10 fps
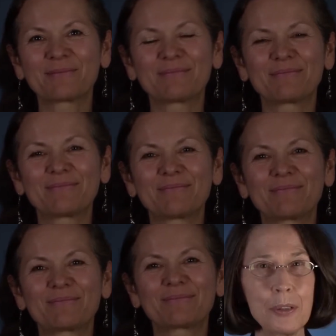I'm delighted
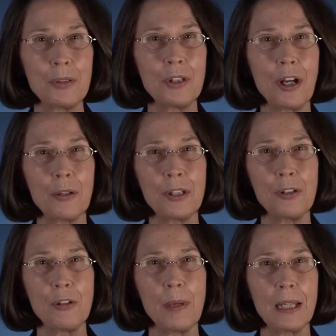to be able to talk with
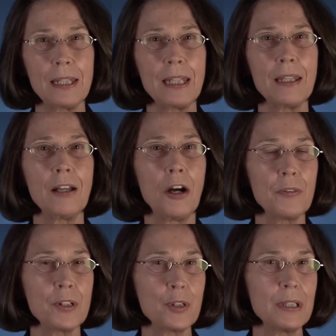you about the
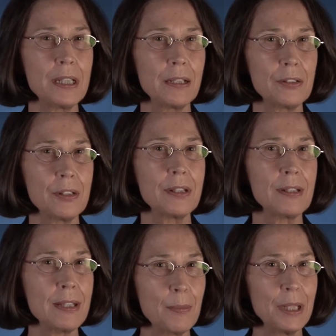Artificial Intelligence
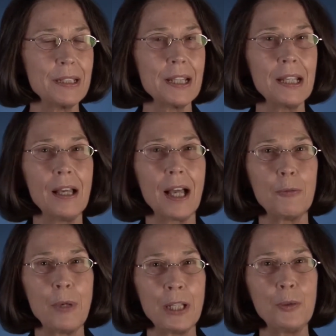Summit. I
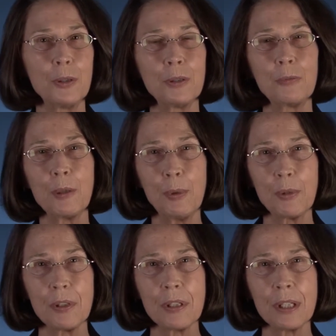read your
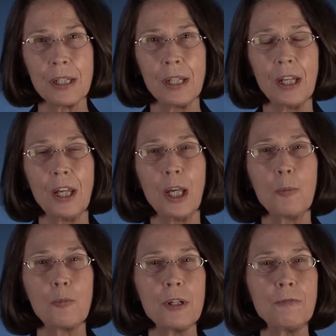reports.
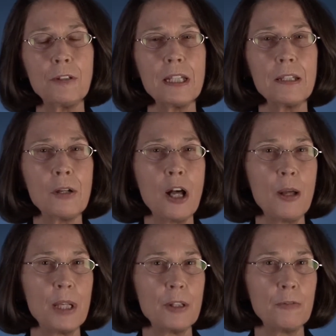Briefly
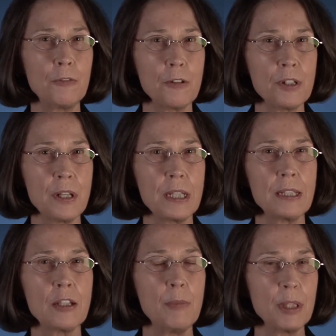comment first on
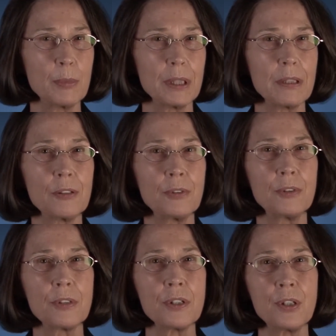this commitment of
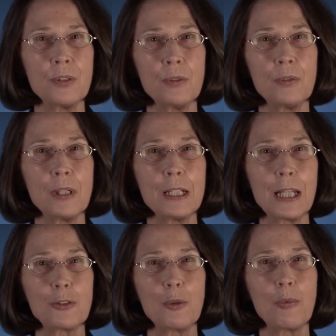yours to
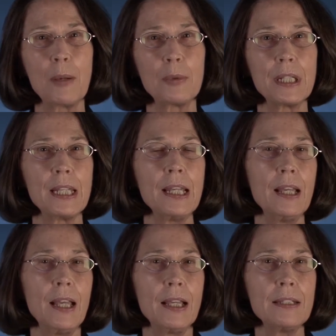intellectual property
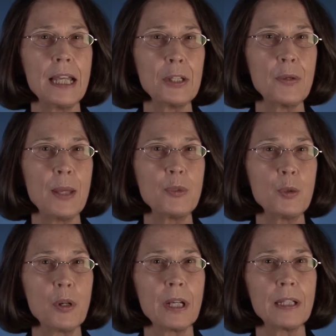and how you came to
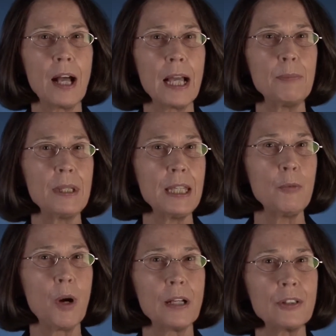work at IP
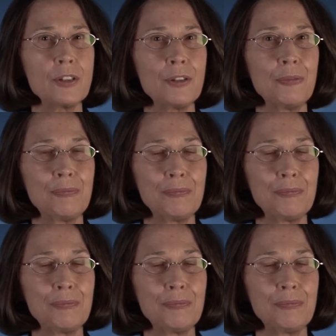Watch.